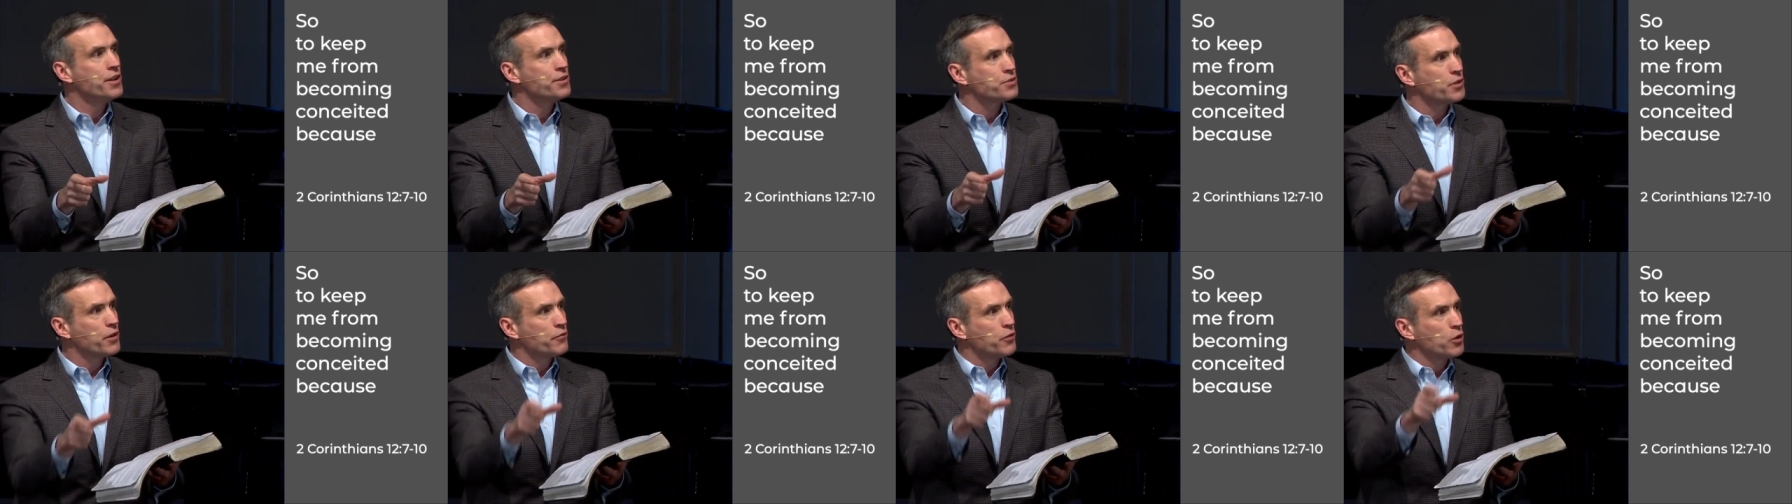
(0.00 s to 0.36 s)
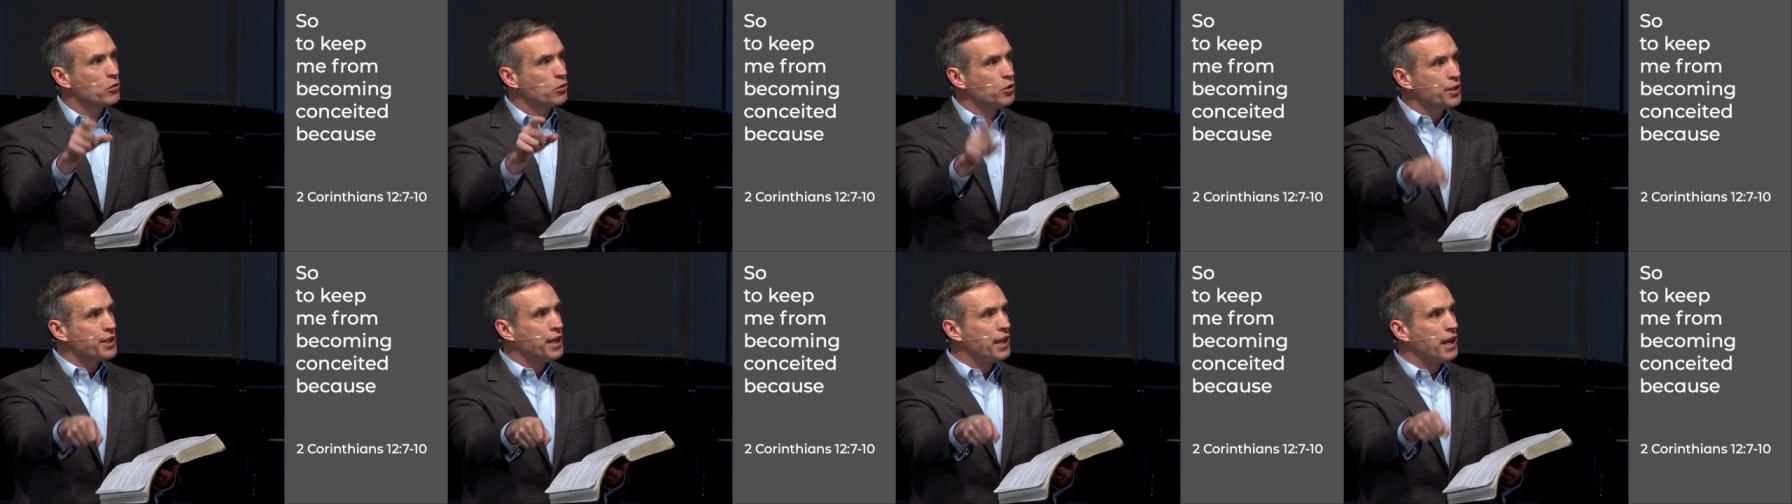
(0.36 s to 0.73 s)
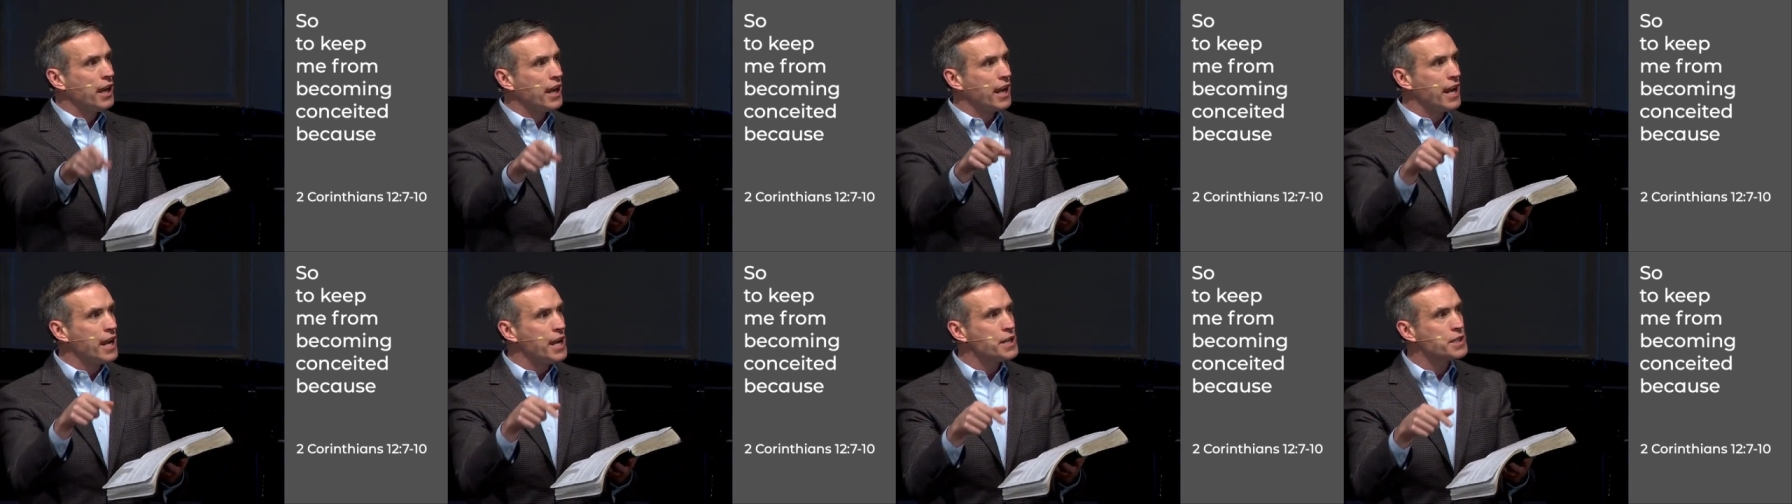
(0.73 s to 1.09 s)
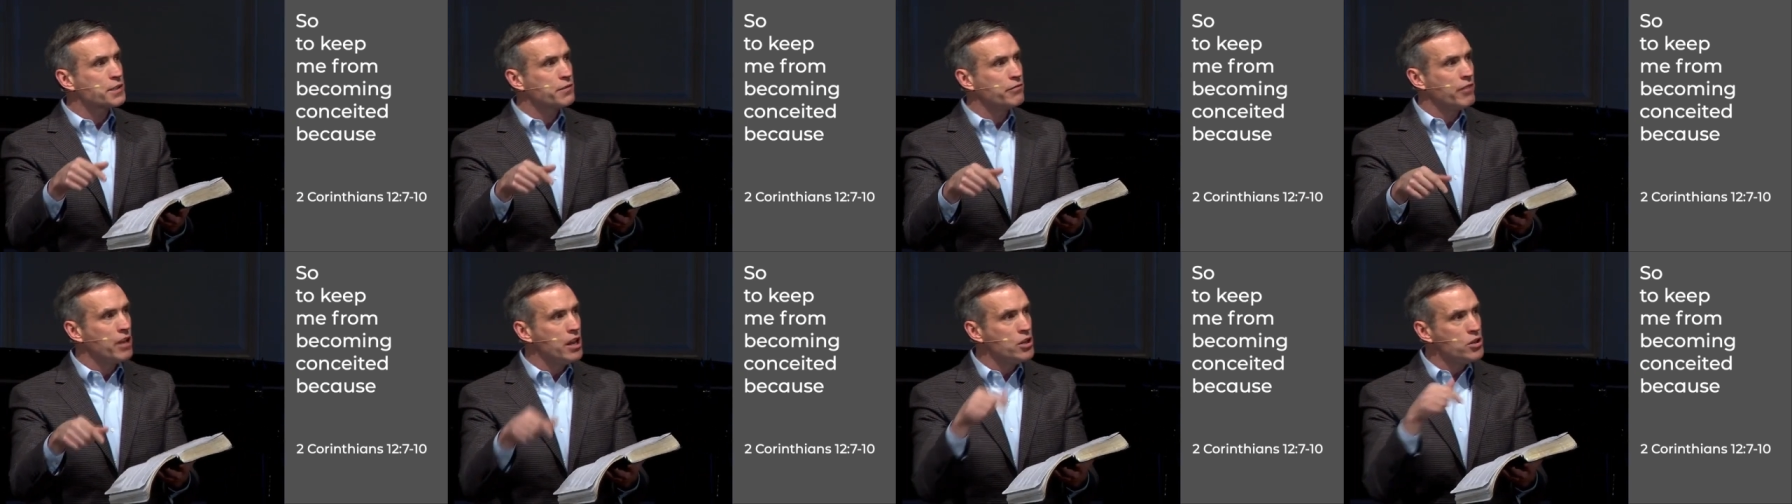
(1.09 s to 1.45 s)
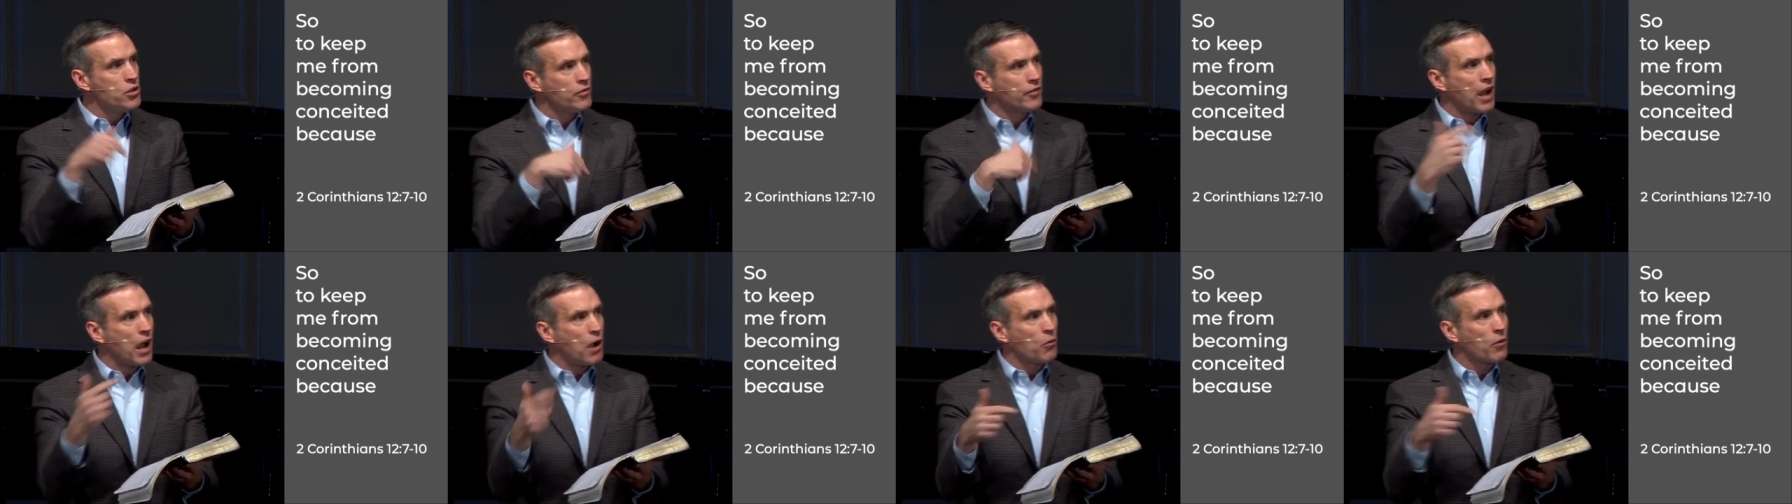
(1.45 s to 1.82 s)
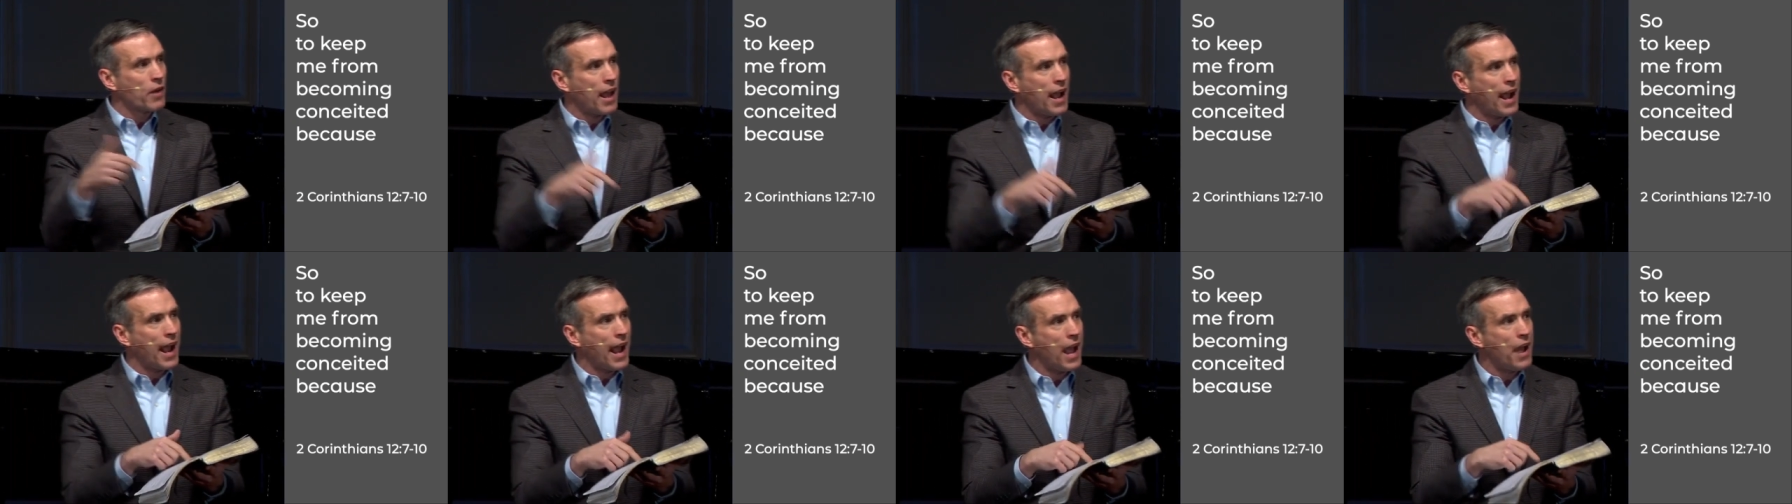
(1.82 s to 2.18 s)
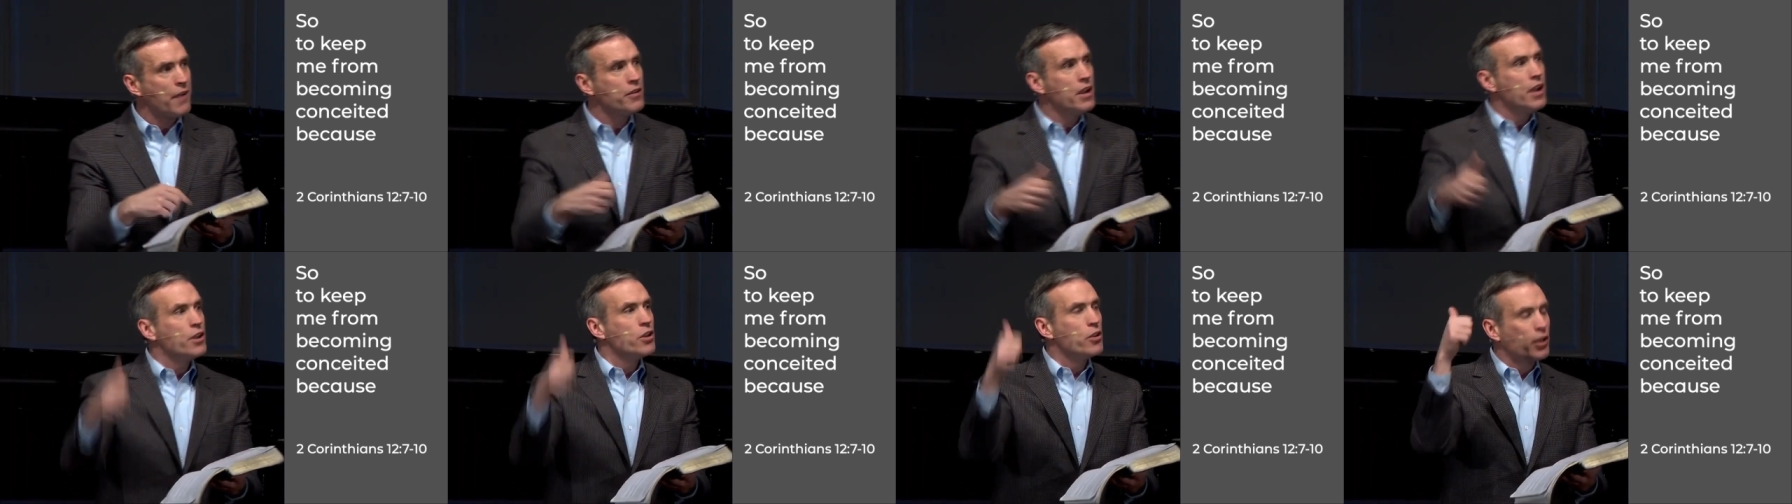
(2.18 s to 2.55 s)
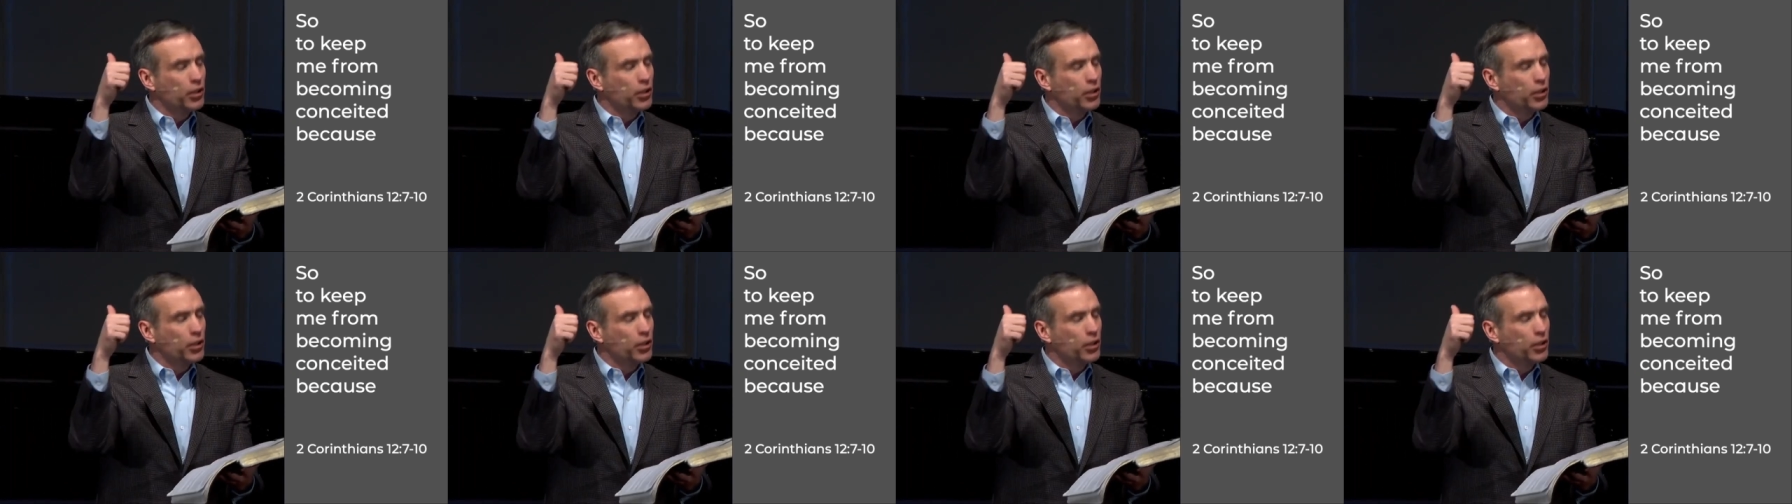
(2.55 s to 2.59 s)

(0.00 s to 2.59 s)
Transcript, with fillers: So, if you're looking at ESV, you've got what I have.